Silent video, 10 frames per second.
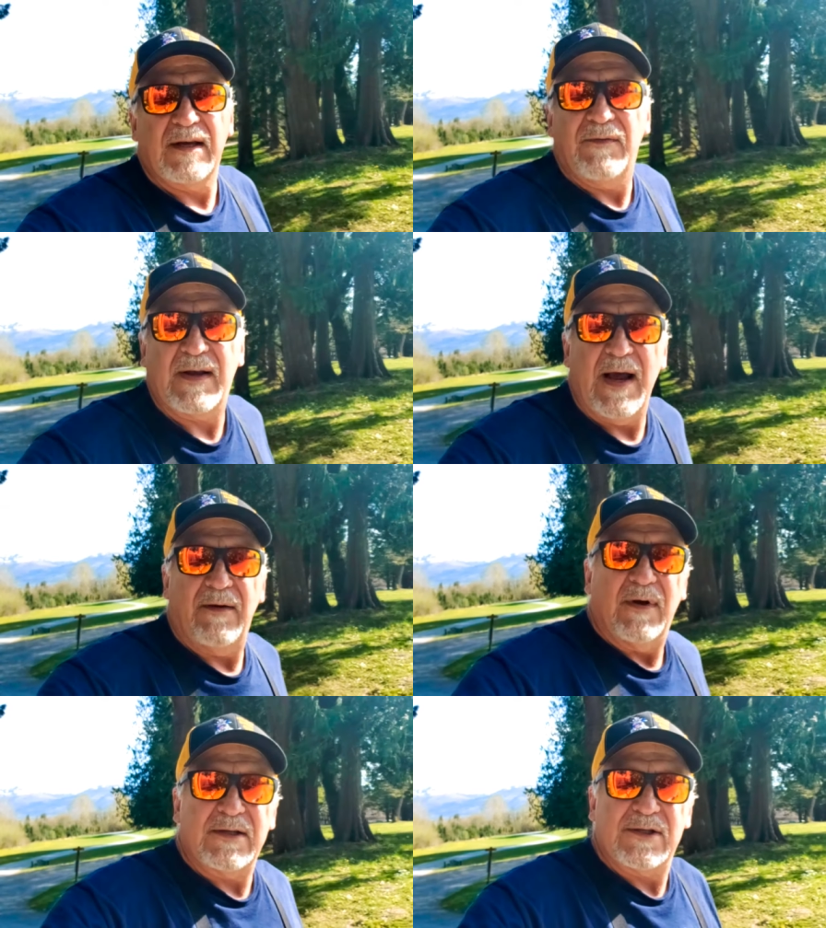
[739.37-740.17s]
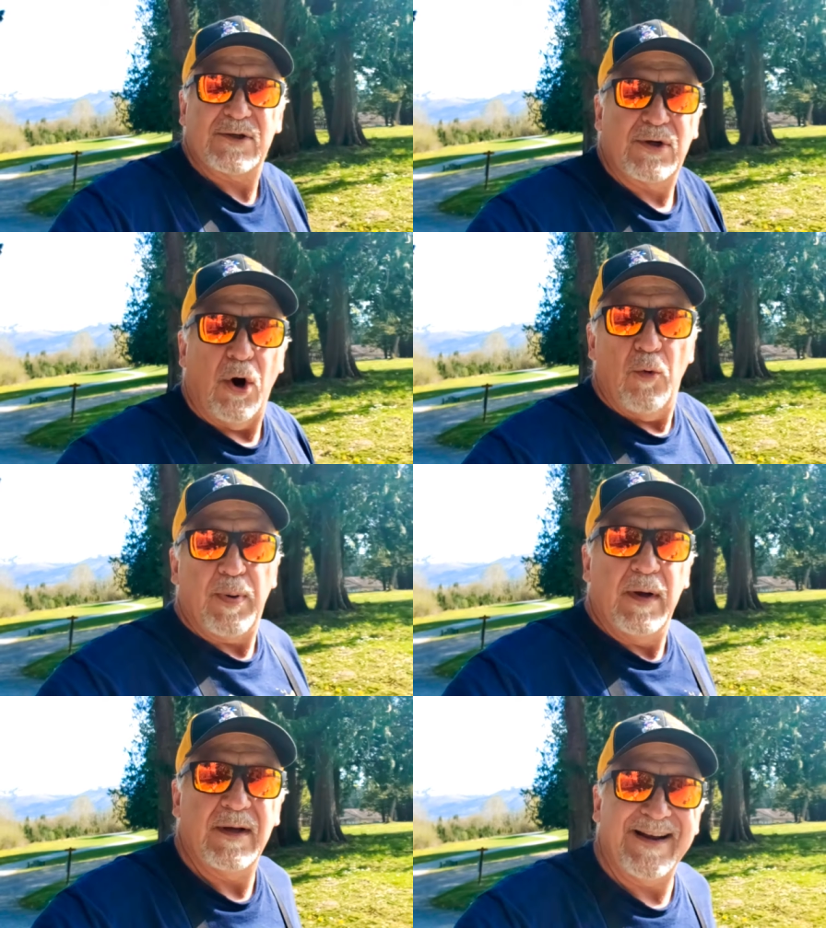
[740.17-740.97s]
to give you kind of a scope,
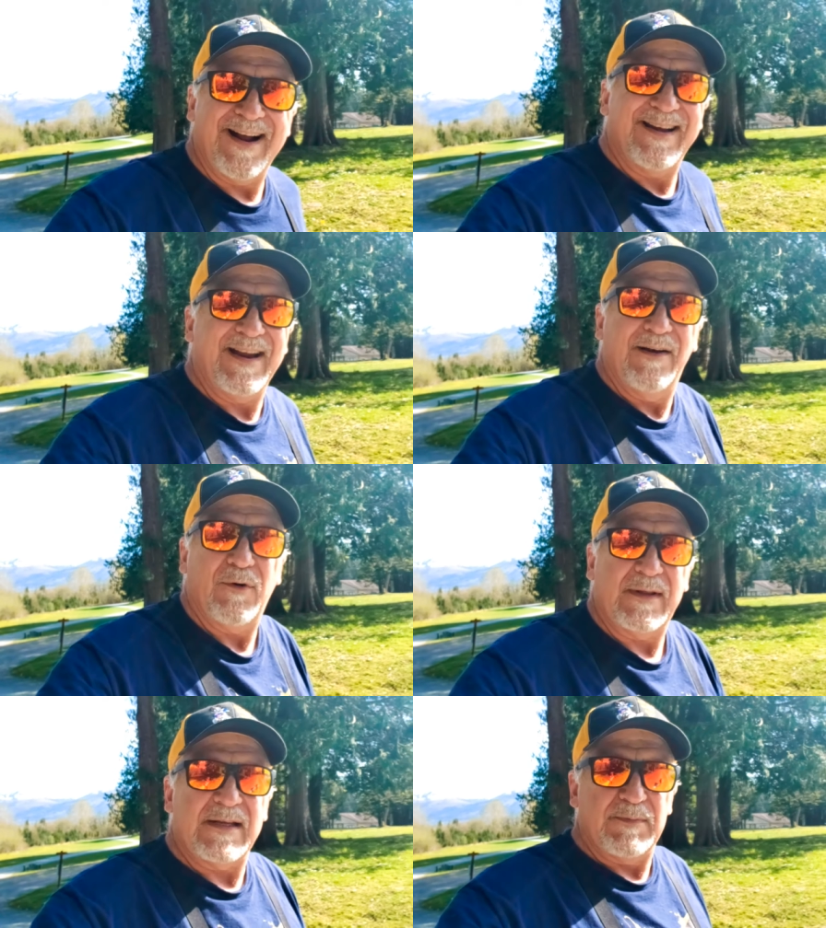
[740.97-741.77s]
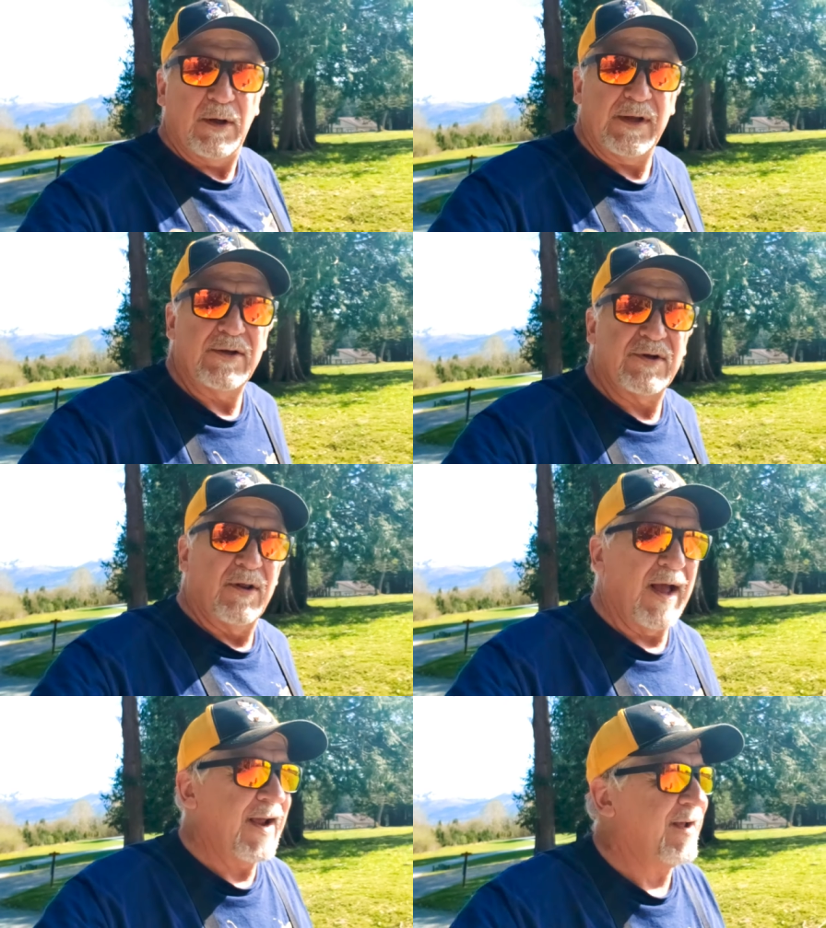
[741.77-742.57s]
an idea of what these buildings are
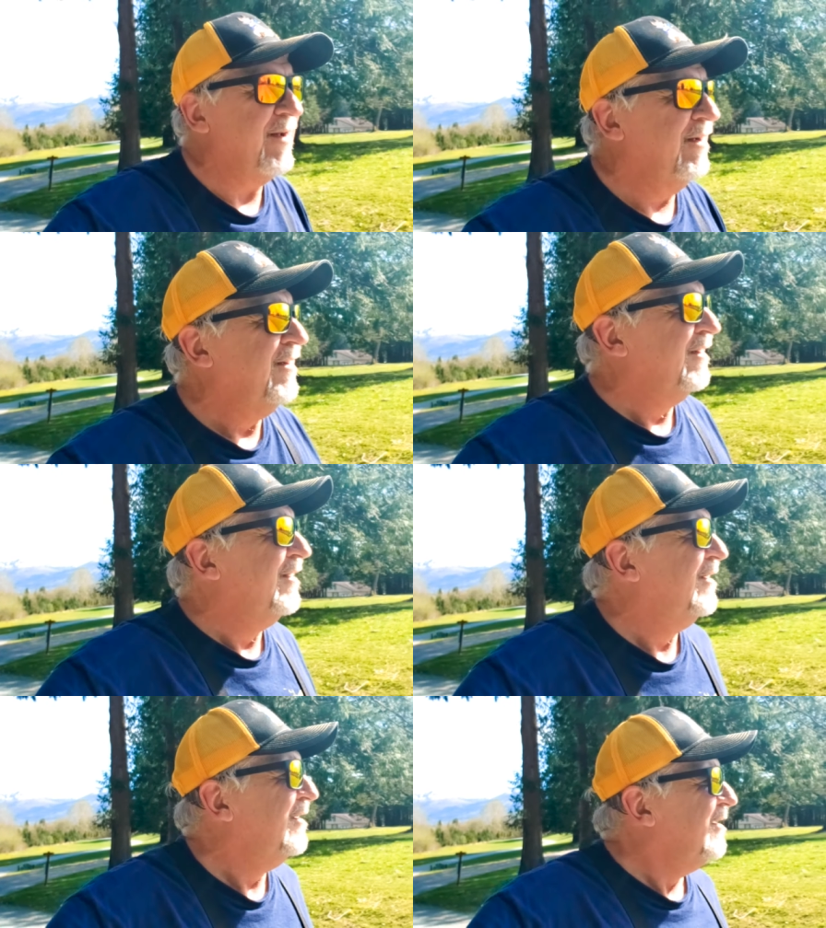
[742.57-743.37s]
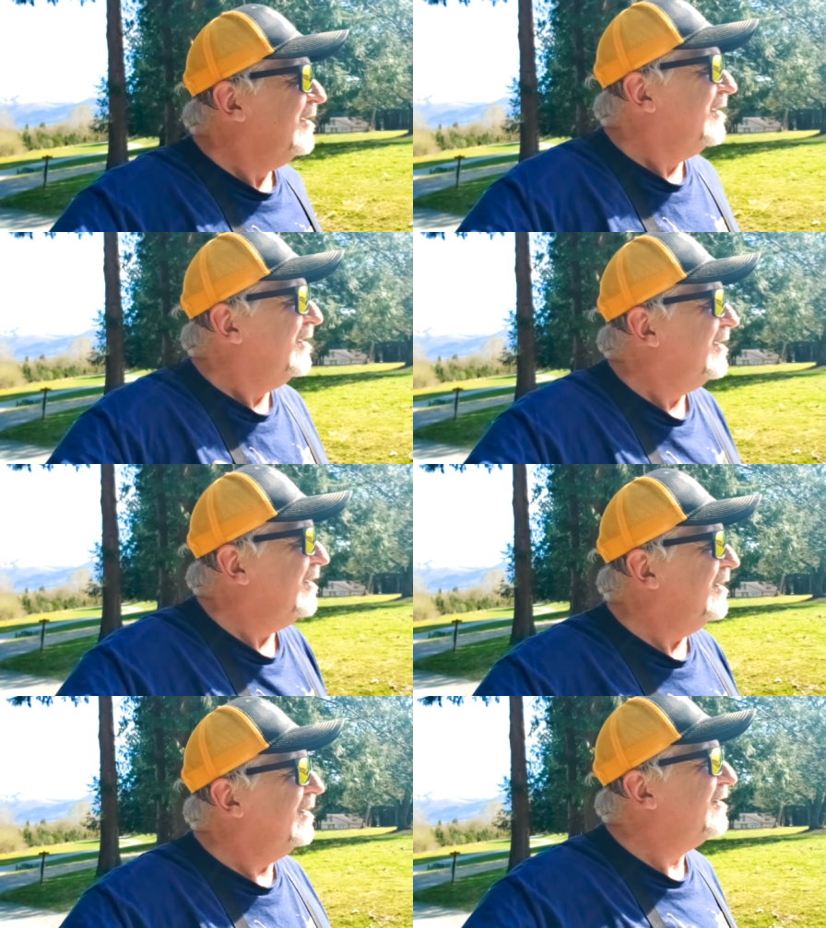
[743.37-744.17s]
like.
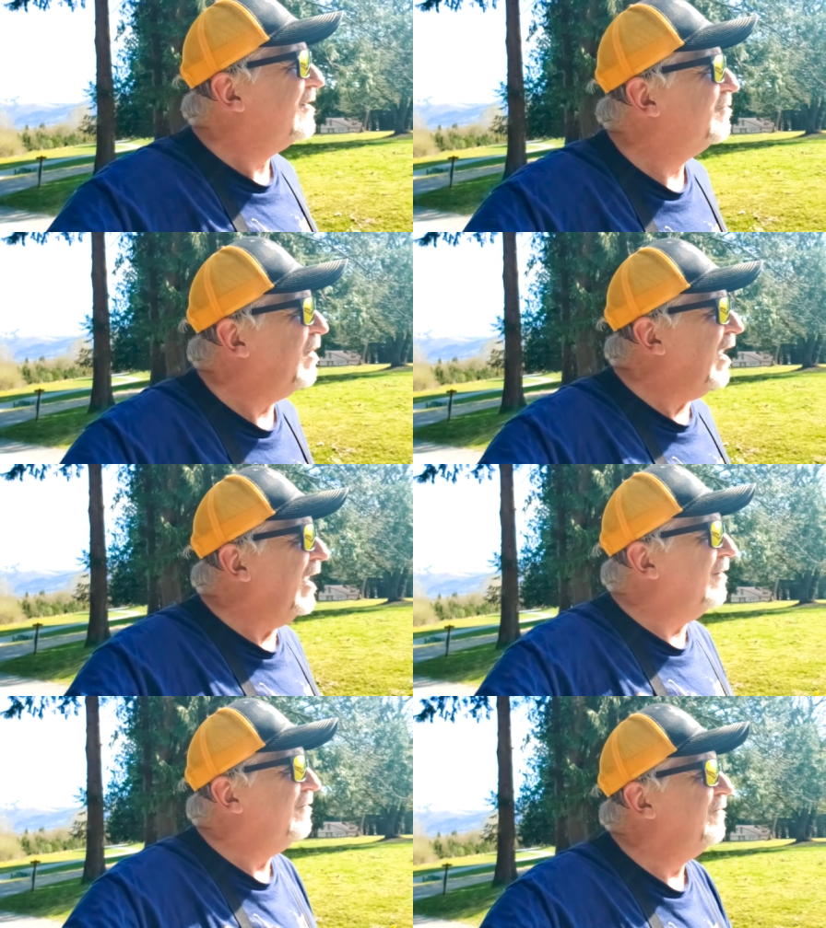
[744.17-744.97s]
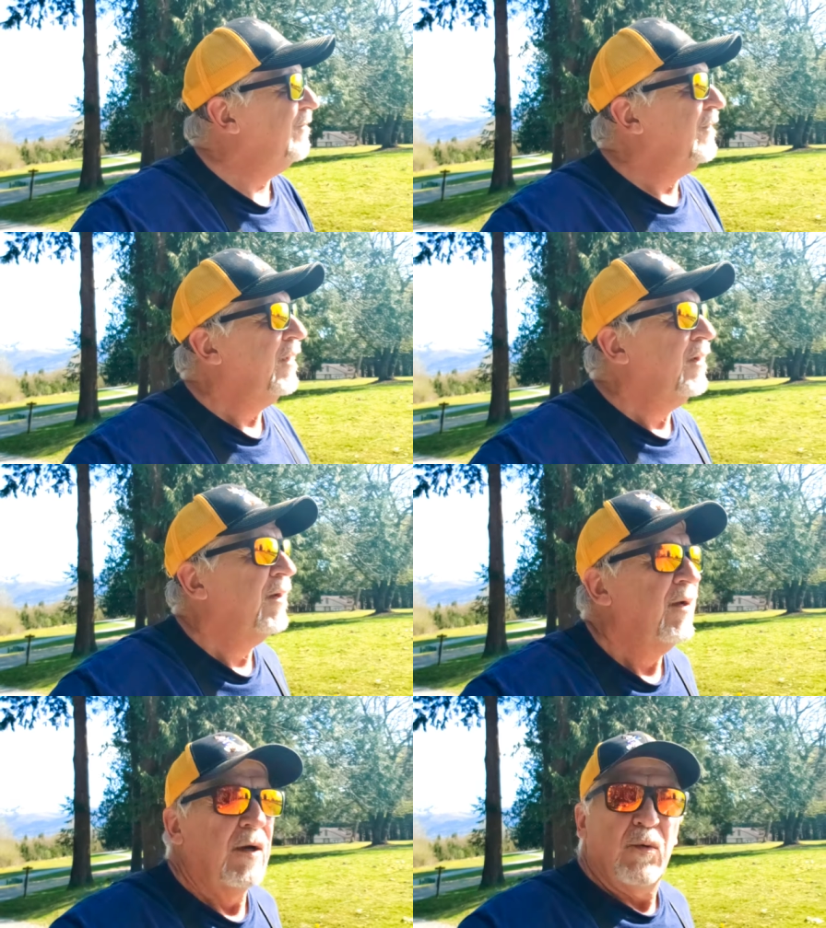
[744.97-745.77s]
But
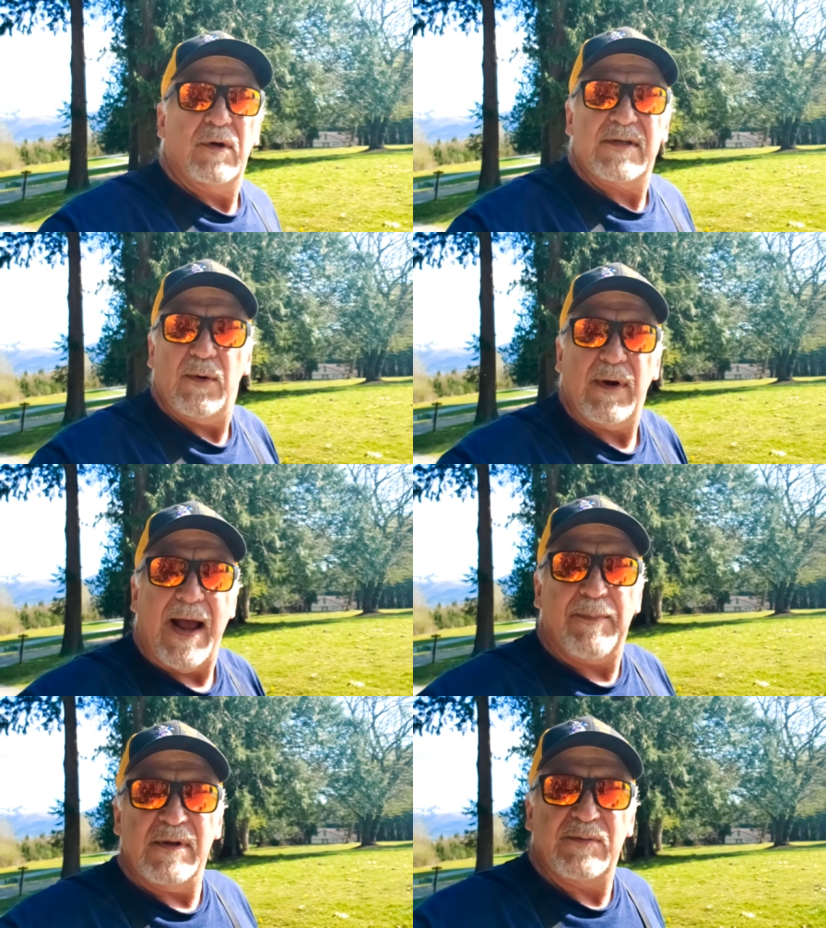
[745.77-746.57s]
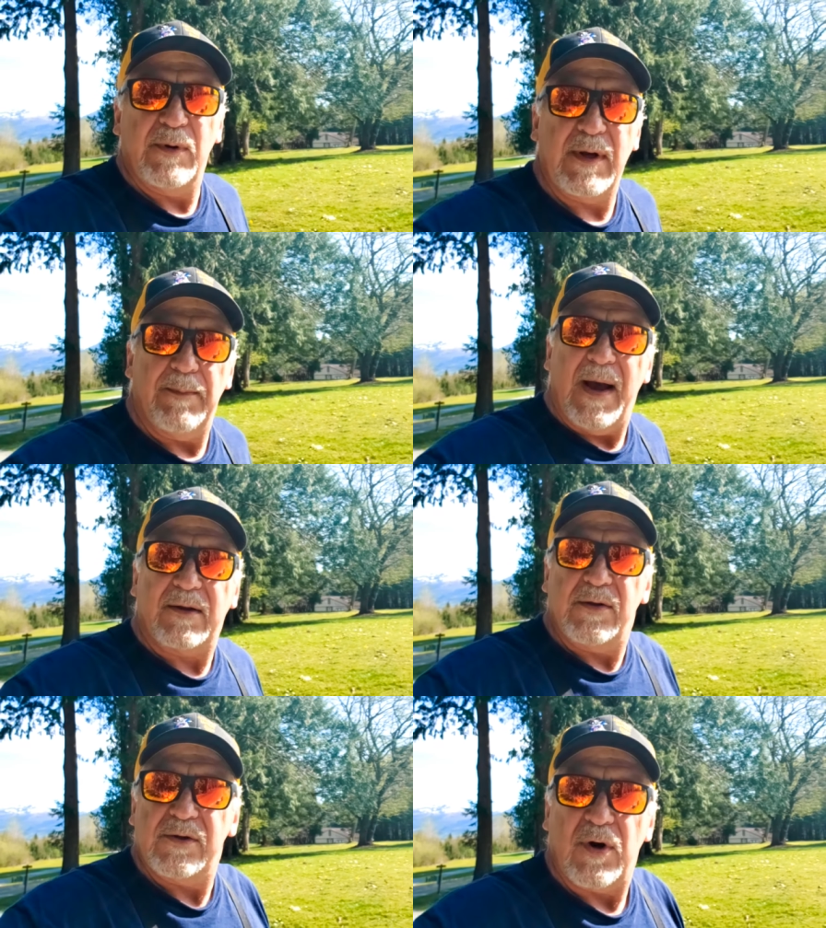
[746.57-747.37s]
we'll see what happens when we get back
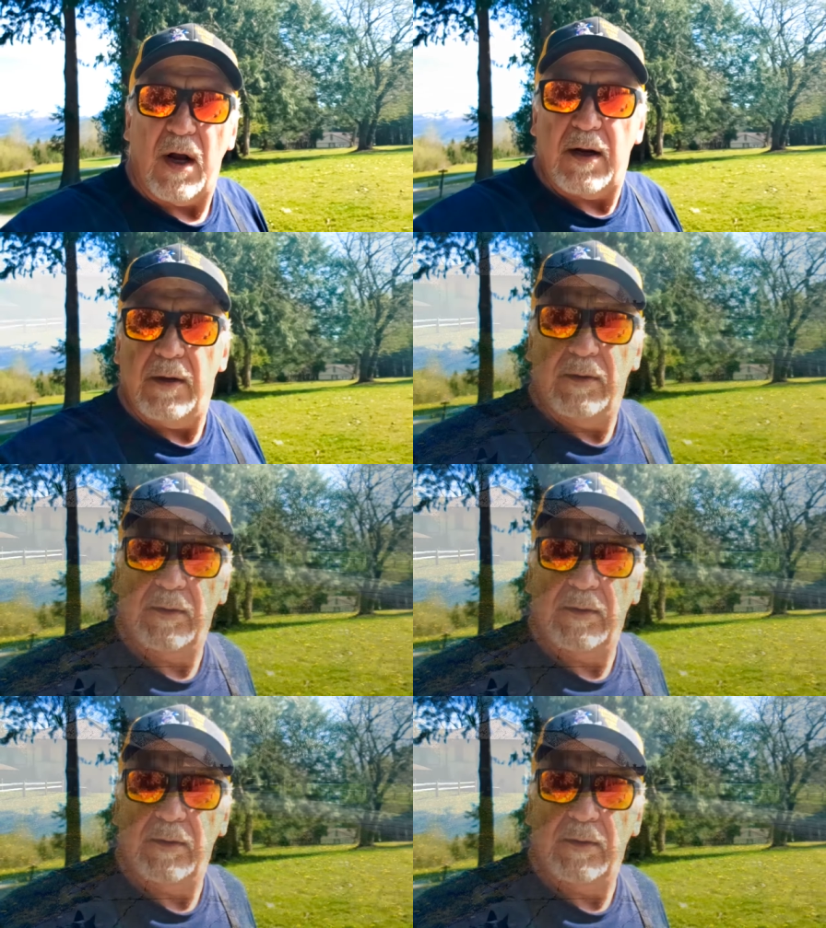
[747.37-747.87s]
to the truck.